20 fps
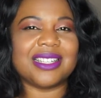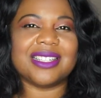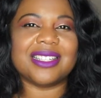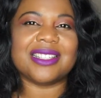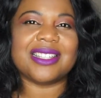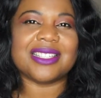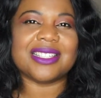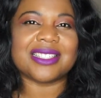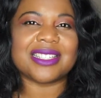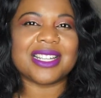
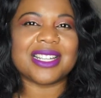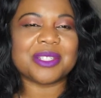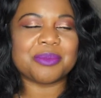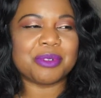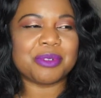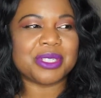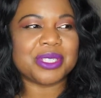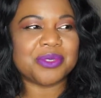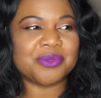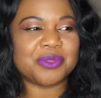there's less
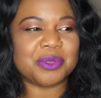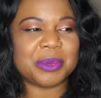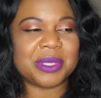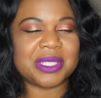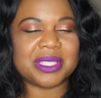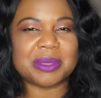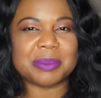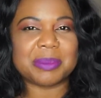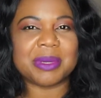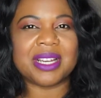pressure for me
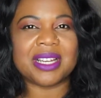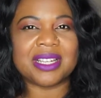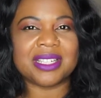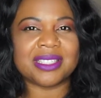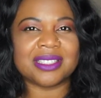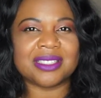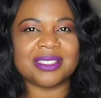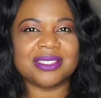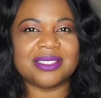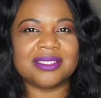to
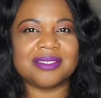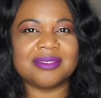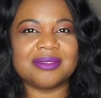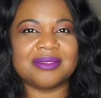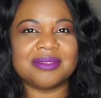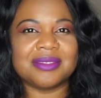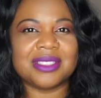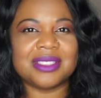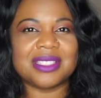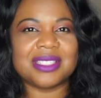buy
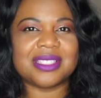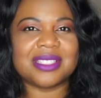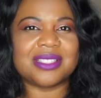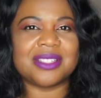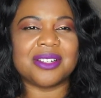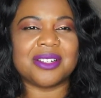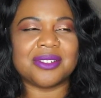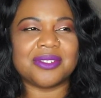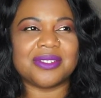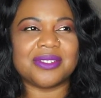
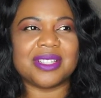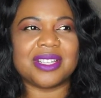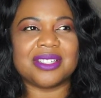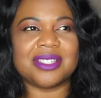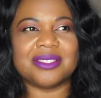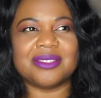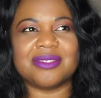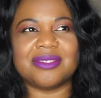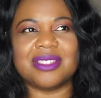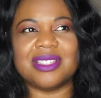stuff
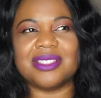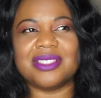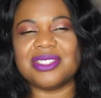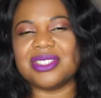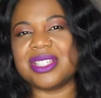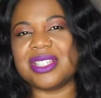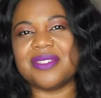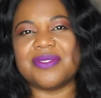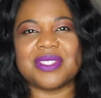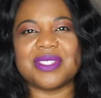and just
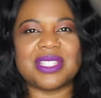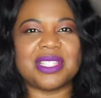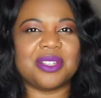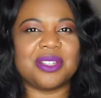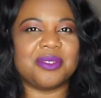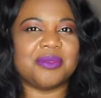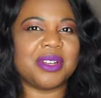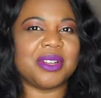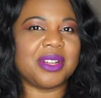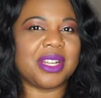have it
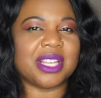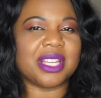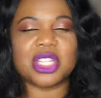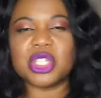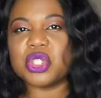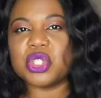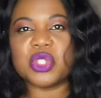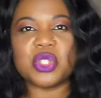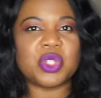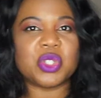sitting around. I can
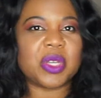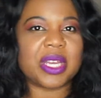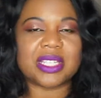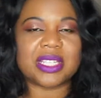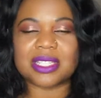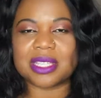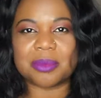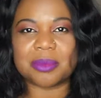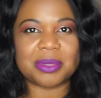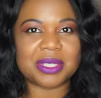do as
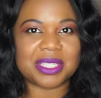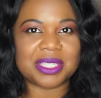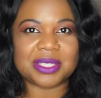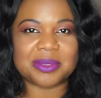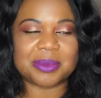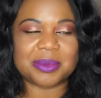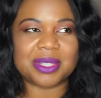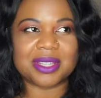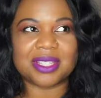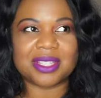I please
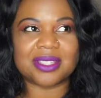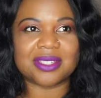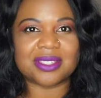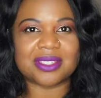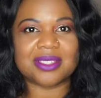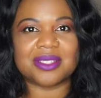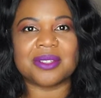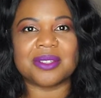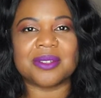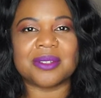with it.
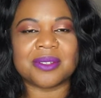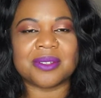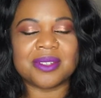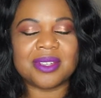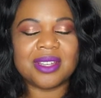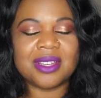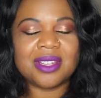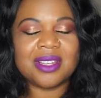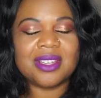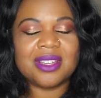So
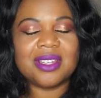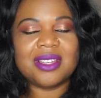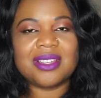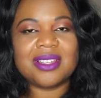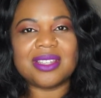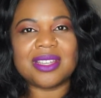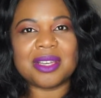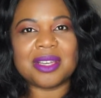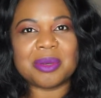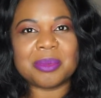
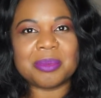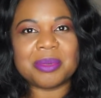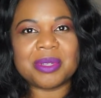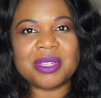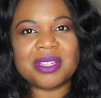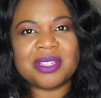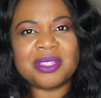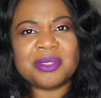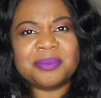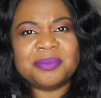yeah,
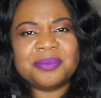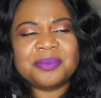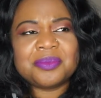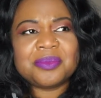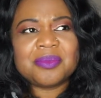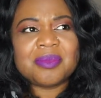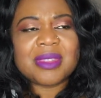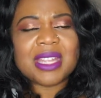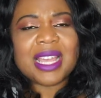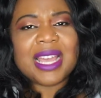but
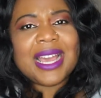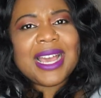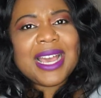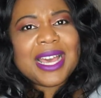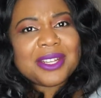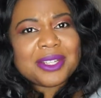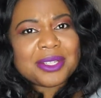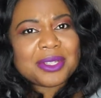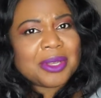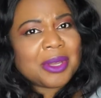I
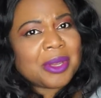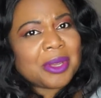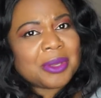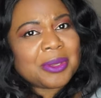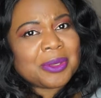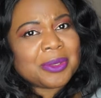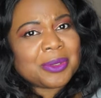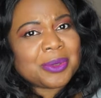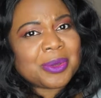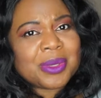had a
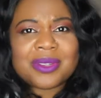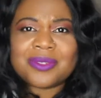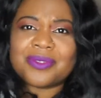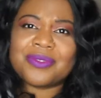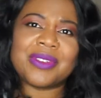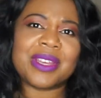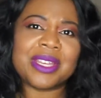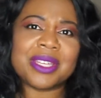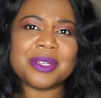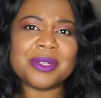go, it
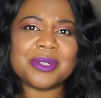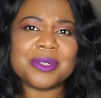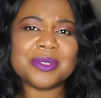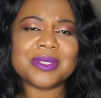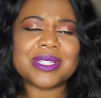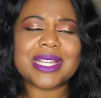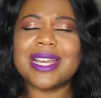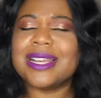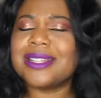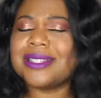failed,
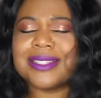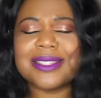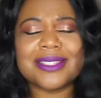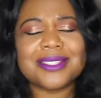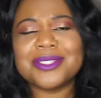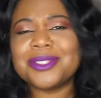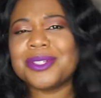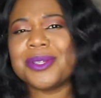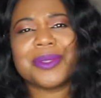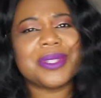and
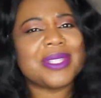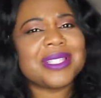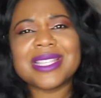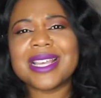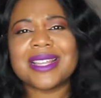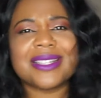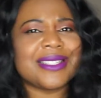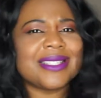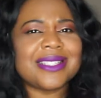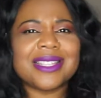you know what the
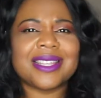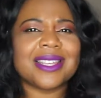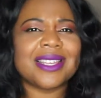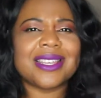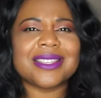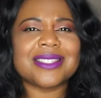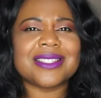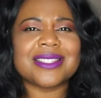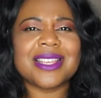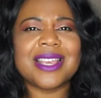saddest thing
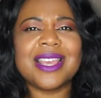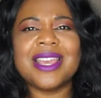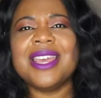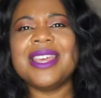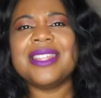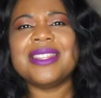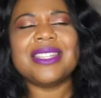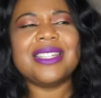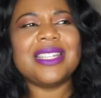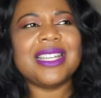is?
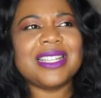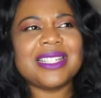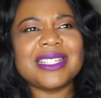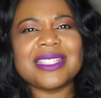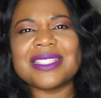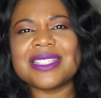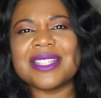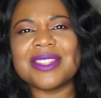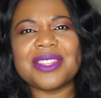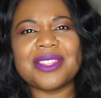The
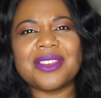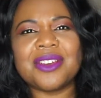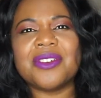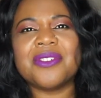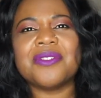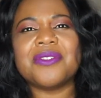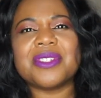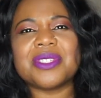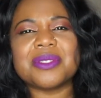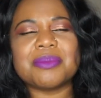ladies in the
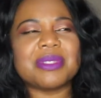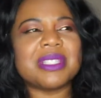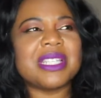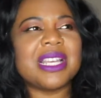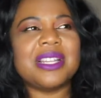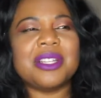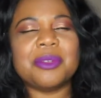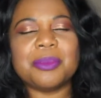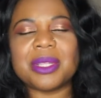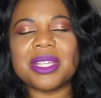office were
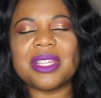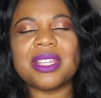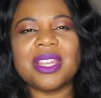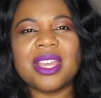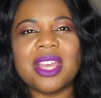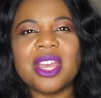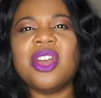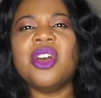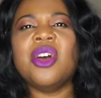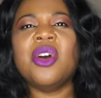telling me,
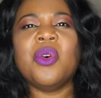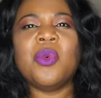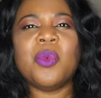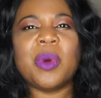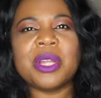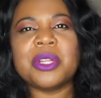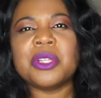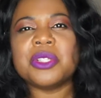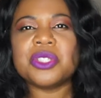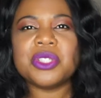
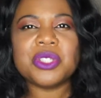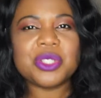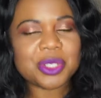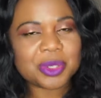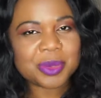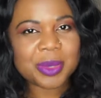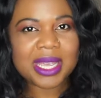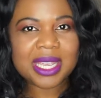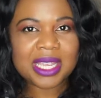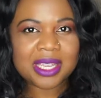why don't you
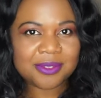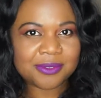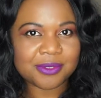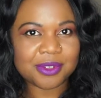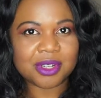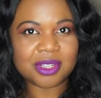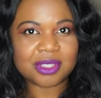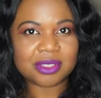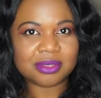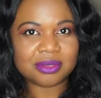do
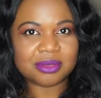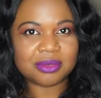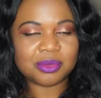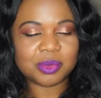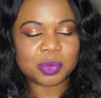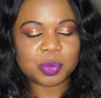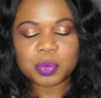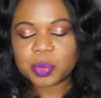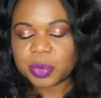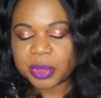Avon?
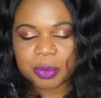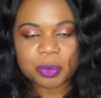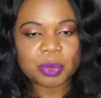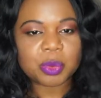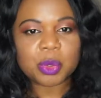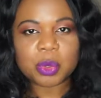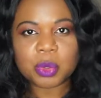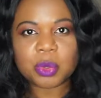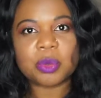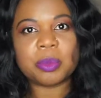We will
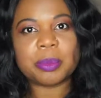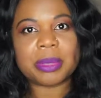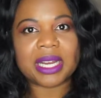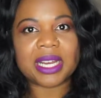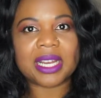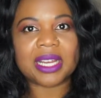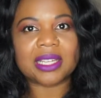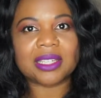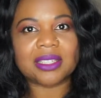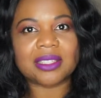all
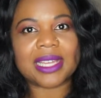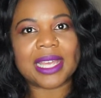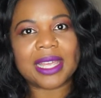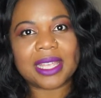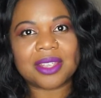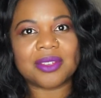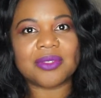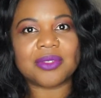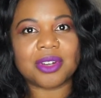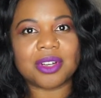buy
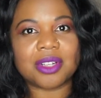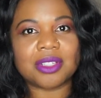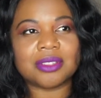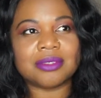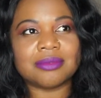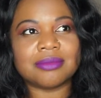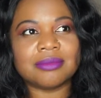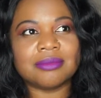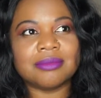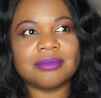
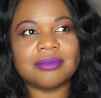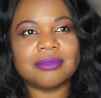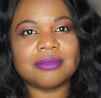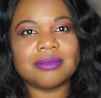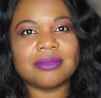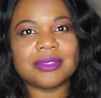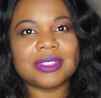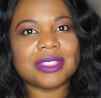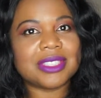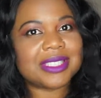Avon,
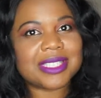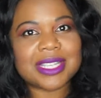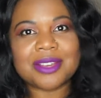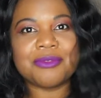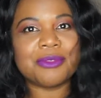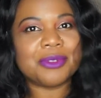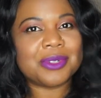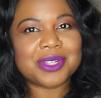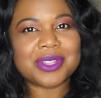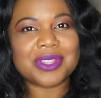because
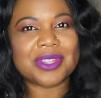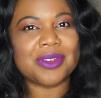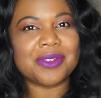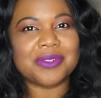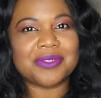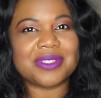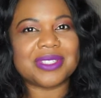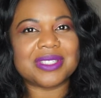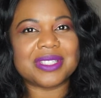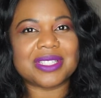everyone in the
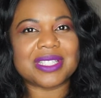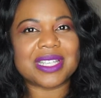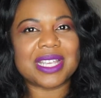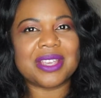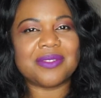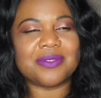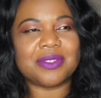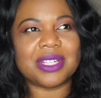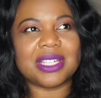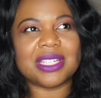office does
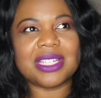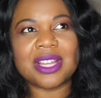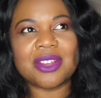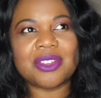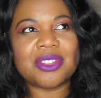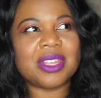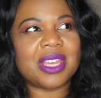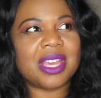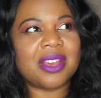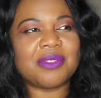Avon, and now
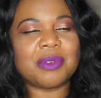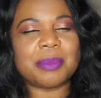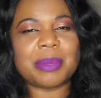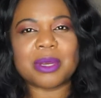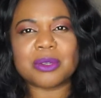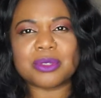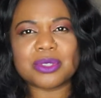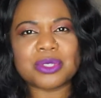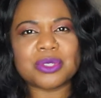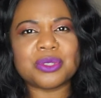you have
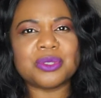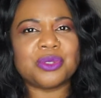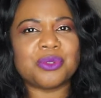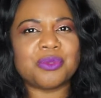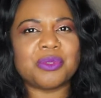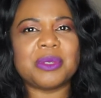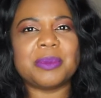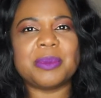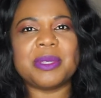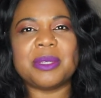about
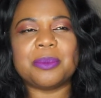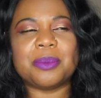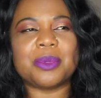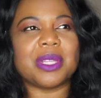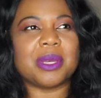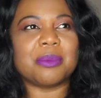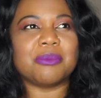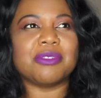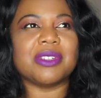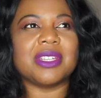2-3 people
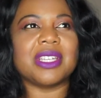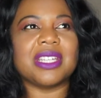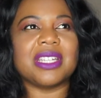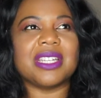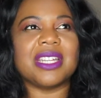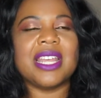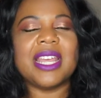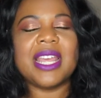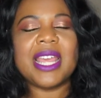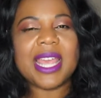that bring
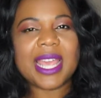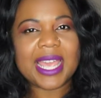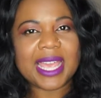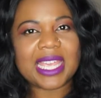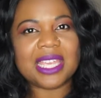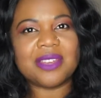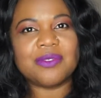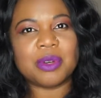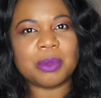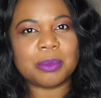in
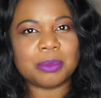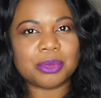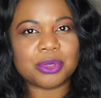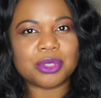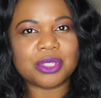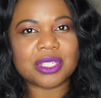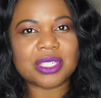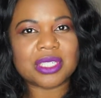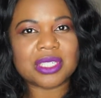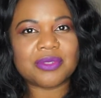Avon
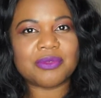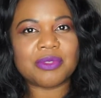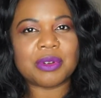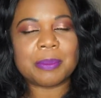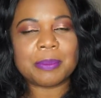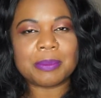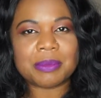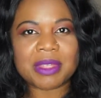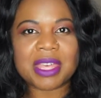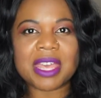books
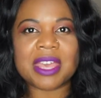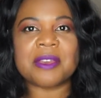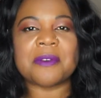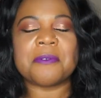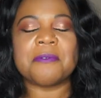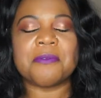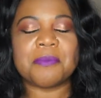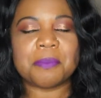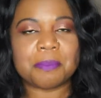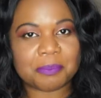from their
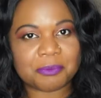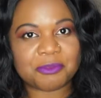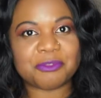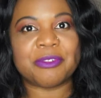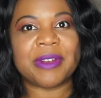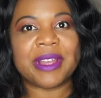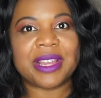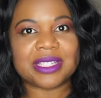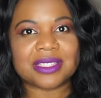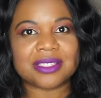
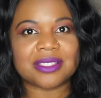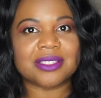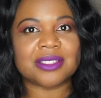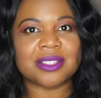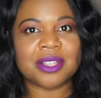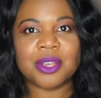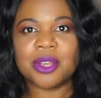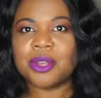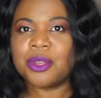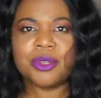friends
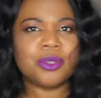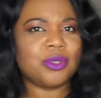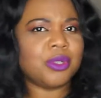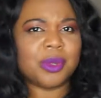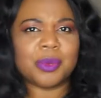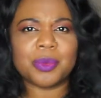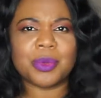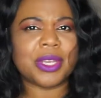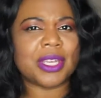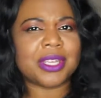who
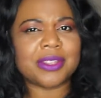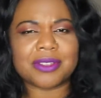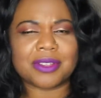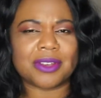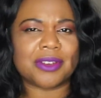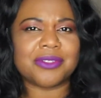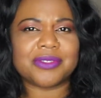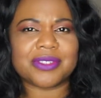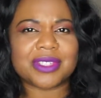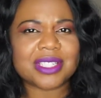don't work in the
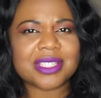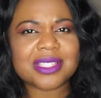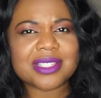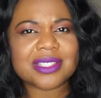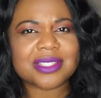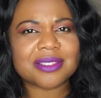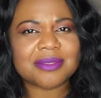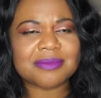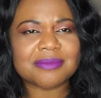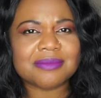office,